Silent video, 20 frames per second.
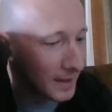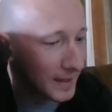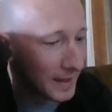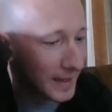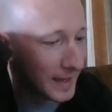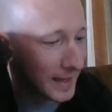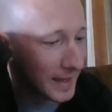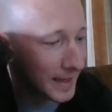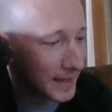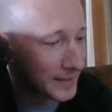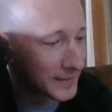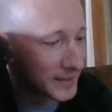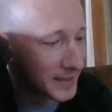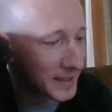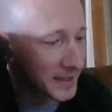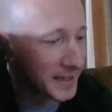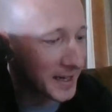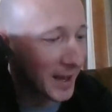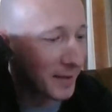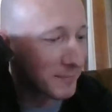And the
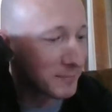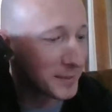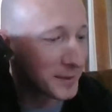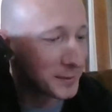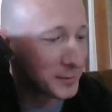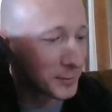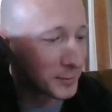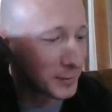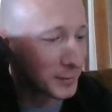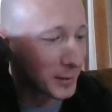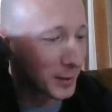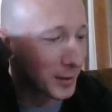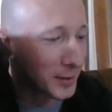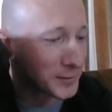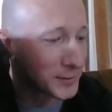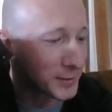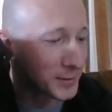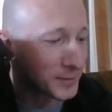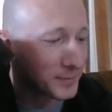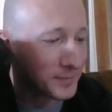encampment grew
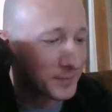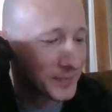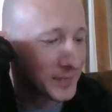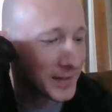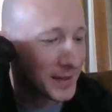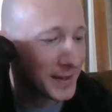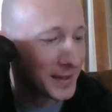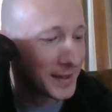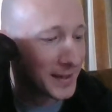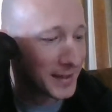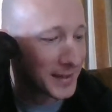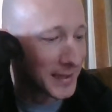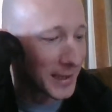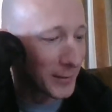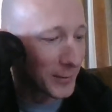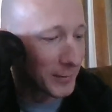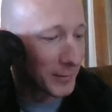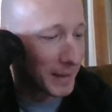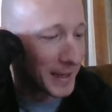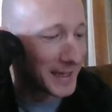larger. There
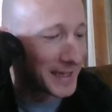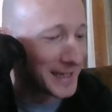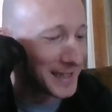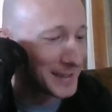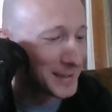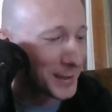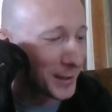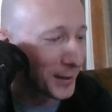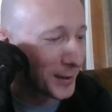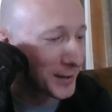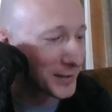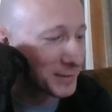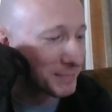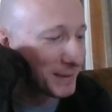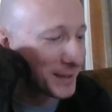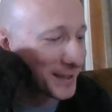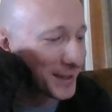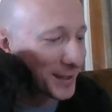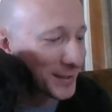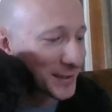are many dogs
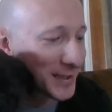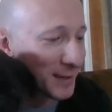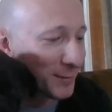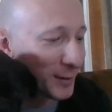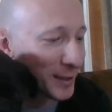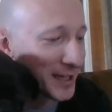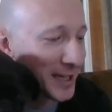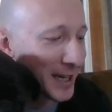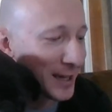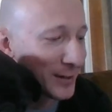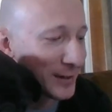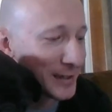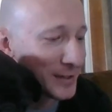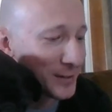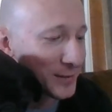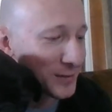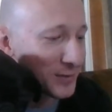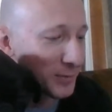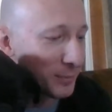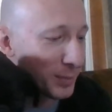because they were
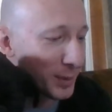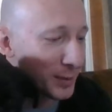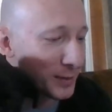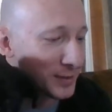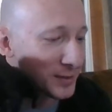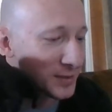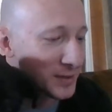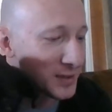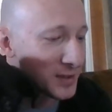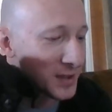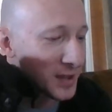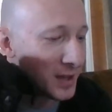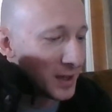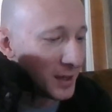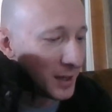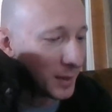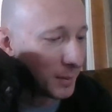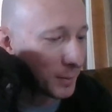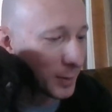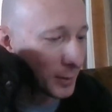carriers of burdens,
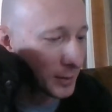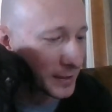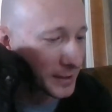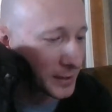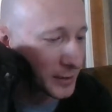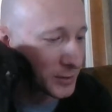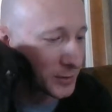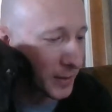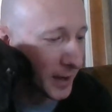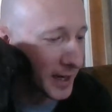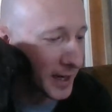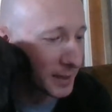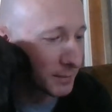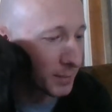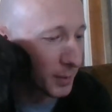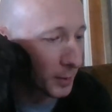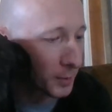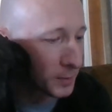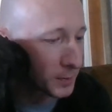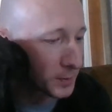pulling the drag
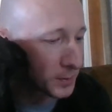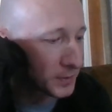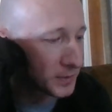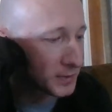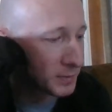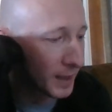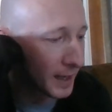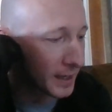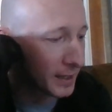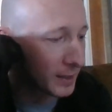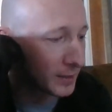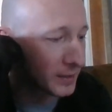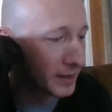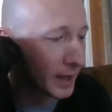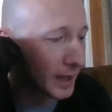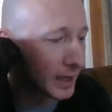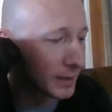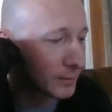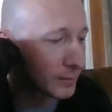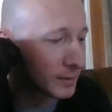poles piled
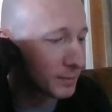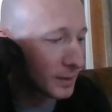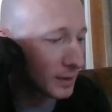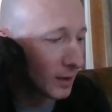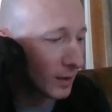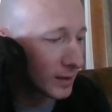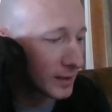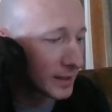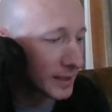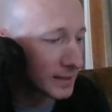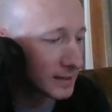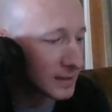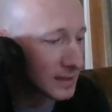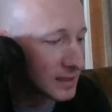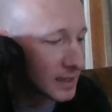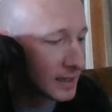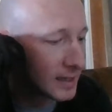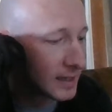high with belongings.